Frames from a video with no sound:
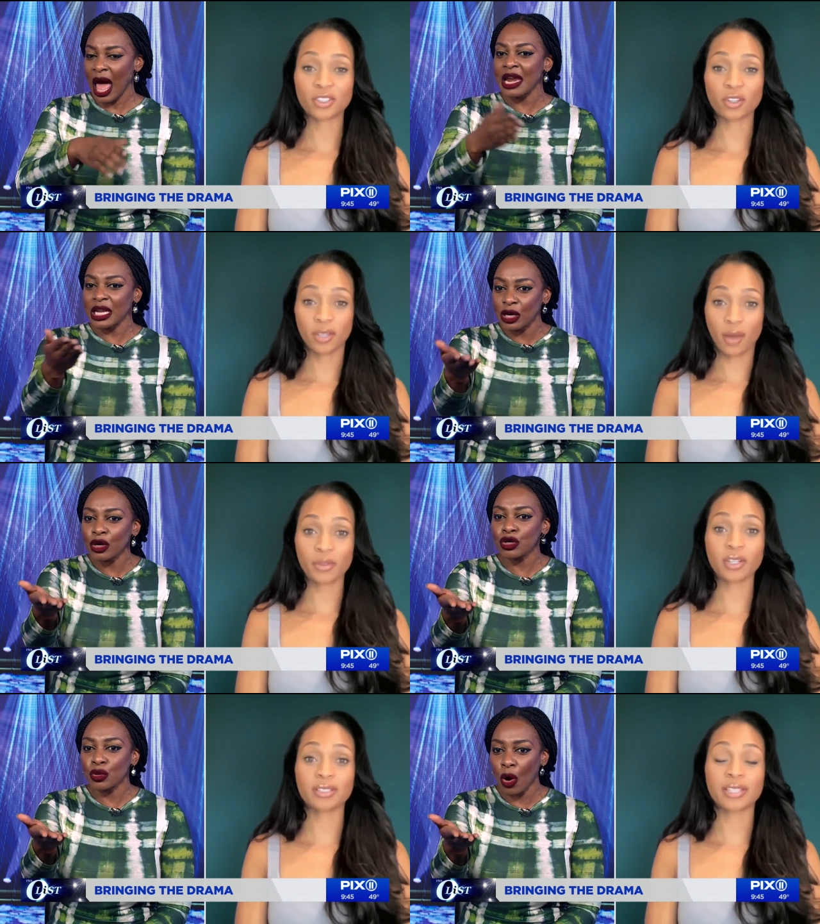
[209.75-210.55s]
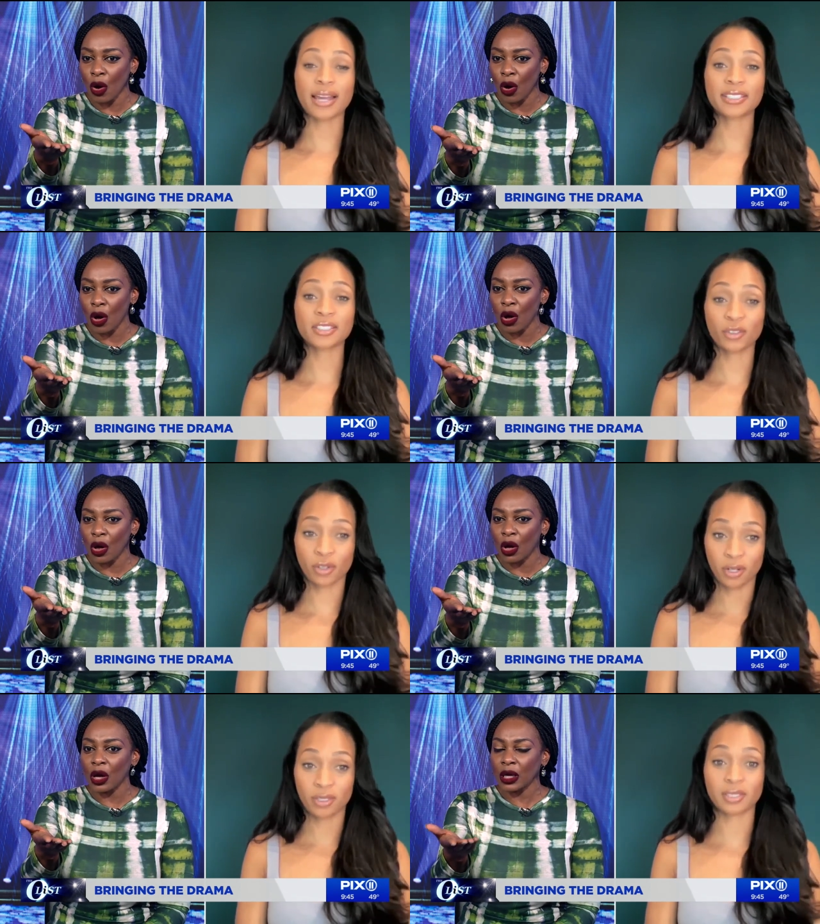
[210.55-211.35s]
Speaker 1: And here was you on Daddy's Little
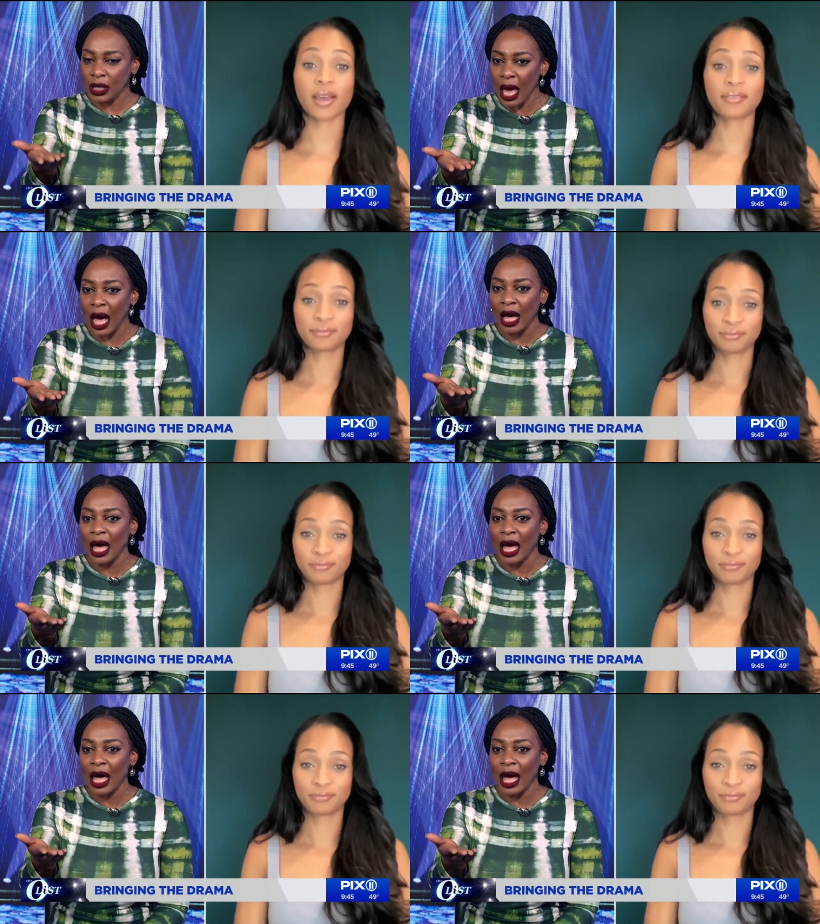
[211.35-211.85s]
Girls. Yeah. yeah.